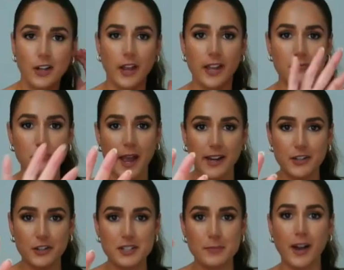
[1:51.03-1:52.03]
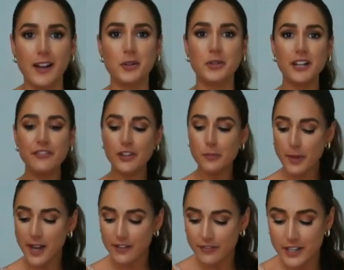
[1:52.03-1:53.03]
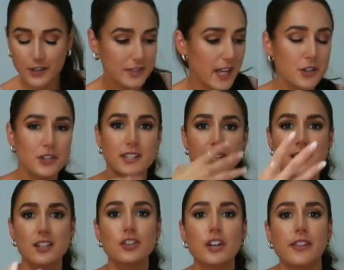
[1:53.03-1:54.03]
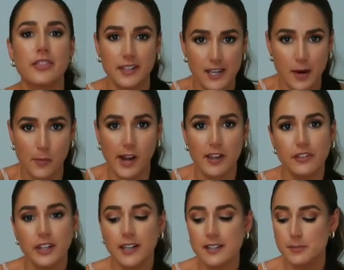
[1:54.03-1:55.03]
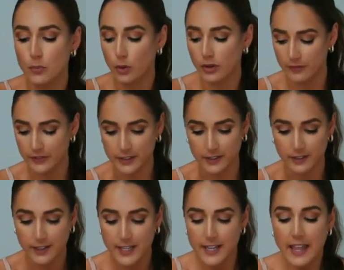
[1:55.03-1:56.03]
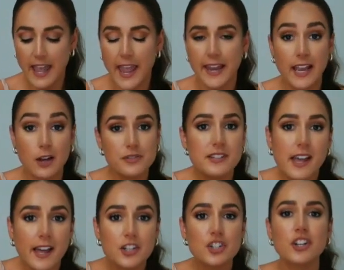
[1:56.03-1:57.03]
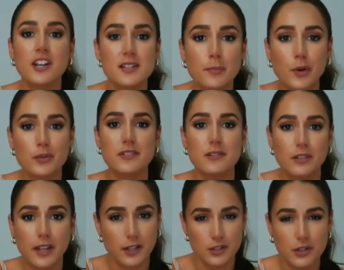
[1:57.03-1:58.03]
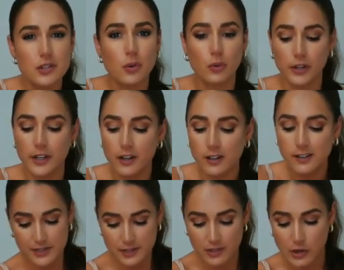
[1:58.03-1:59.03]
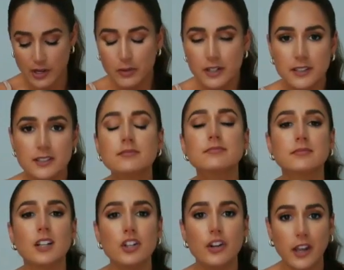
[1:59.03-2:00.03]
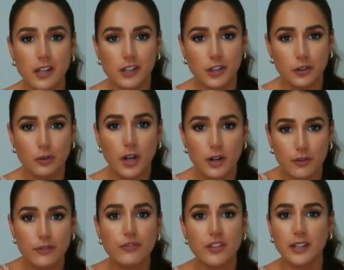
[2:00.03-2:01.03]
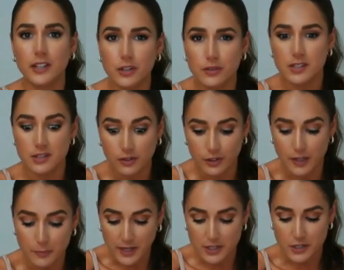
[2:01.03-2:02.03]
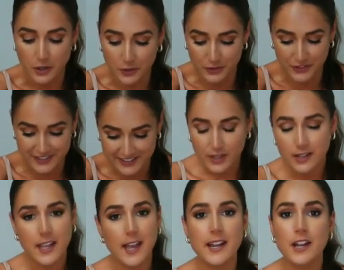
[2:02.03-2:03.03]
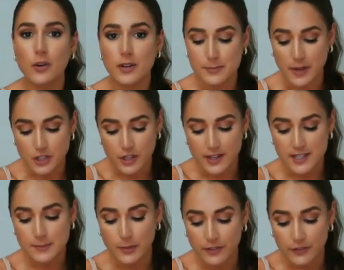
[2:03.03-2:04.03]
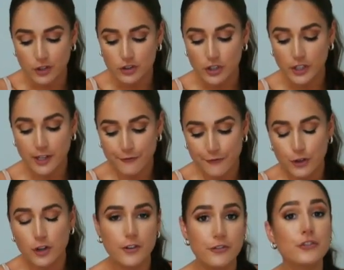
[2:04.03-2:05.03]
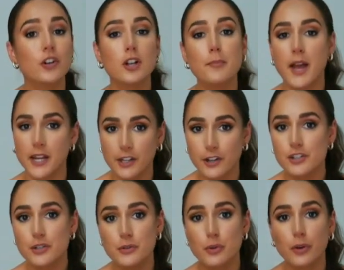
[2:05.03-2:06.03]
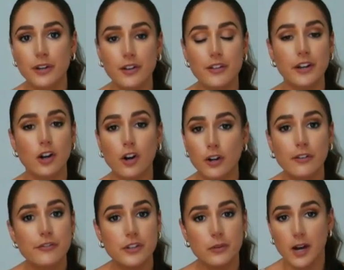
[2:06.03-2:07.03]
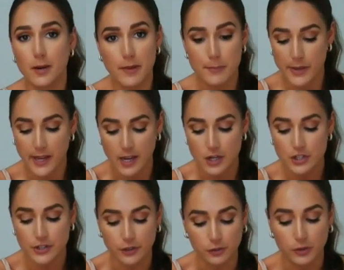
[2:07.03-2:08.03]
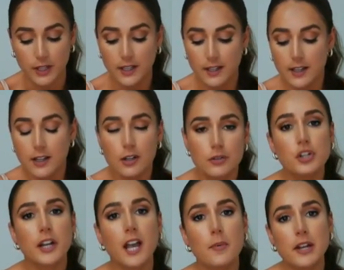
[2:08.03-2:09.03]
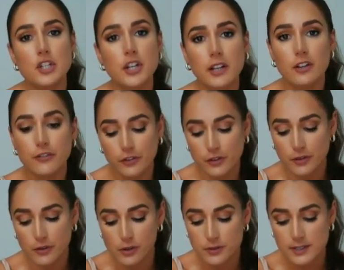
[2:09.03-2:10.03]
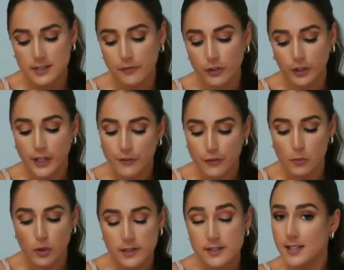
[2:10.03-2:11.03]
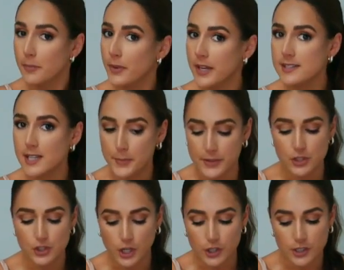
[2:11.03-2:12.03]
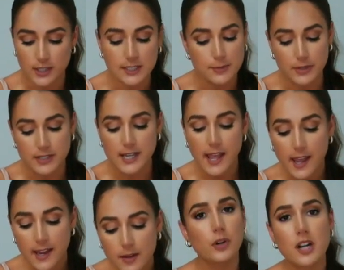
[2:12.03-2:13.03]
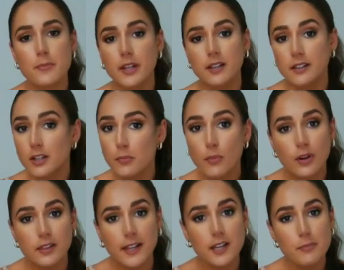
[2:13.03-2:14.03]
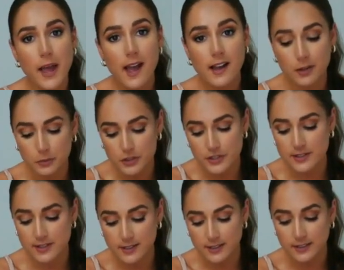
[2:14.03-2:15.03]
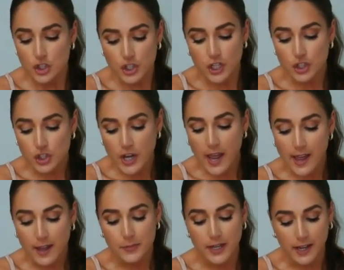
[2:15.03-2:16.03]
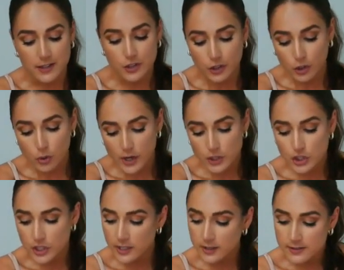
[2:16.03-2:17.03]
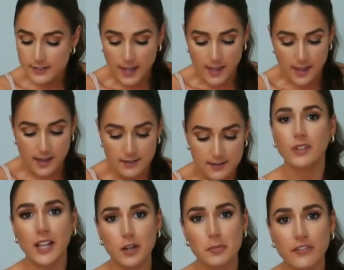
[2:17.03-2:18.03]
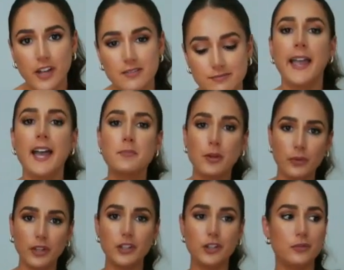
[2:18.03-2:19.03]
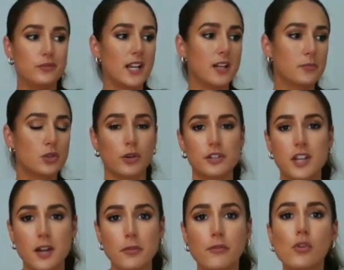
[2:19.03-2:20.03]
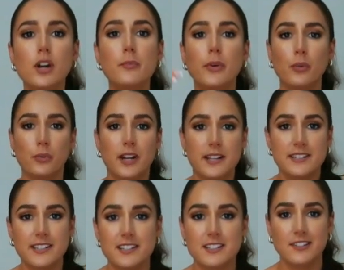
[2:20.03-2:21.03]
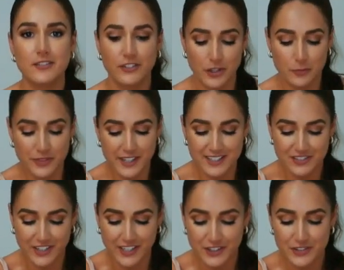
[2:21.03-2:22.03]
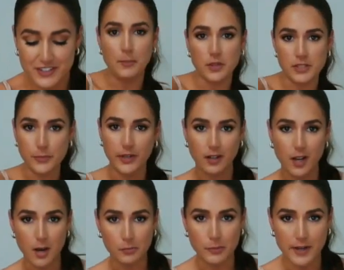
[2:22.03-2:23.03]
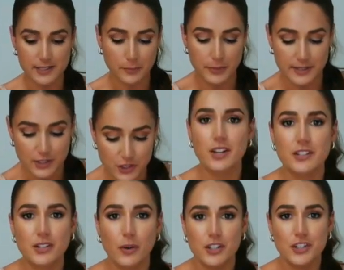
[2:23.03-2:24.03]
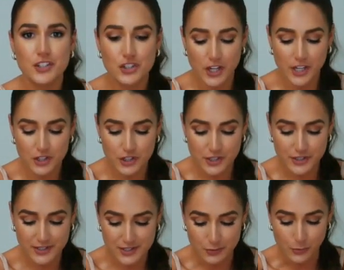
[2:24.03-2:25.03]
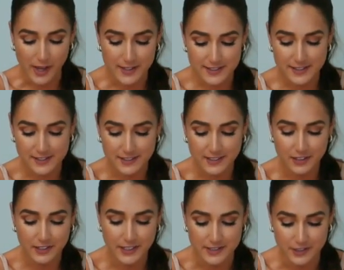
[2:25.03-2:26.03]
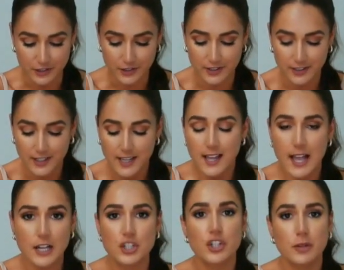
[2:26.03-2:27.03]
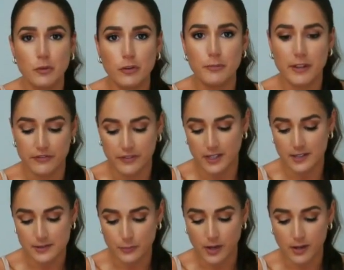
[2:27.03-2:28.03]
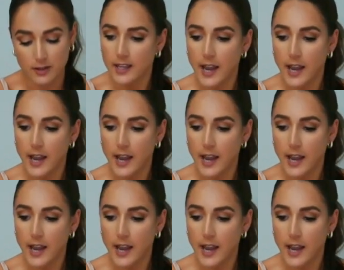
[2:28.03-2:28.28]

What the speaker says: Okay, back in your spot. When I film pedi videos, I just like to look at the camera. I feel like it's more of a hangout sesh as opposed to like a tutorial. So I wanna look at you. I don't feel like you need to look toes. Again, I always mention this, but if you're looking for a full pedicure tutorial, there are a few on my page, so go check out my channel for those if you're looking for more step-by-step instructions. But today, we're gonna be a little more laid back. We're just gonna chit-chat. I'm gonna answer your questions and it'll be fun. I had my really cute denim shorts on before, but when I sit to film these videos, it puts me in a compromising position. So I just changed into sweats. It's a little easier to actually move my feet as well.